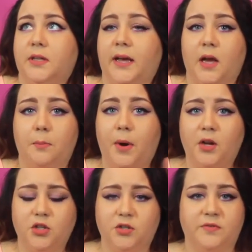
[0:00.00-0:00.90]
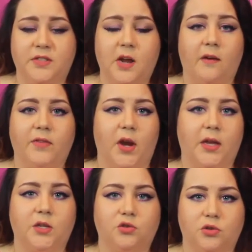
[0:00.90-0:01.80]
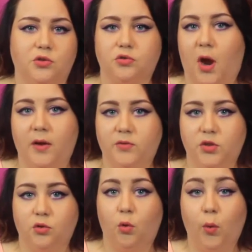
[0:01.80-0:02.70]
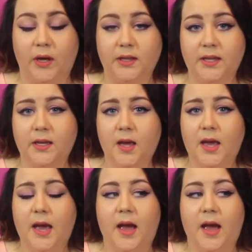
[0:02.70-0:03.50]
like a bunch of stuff that I can just drive to quickly.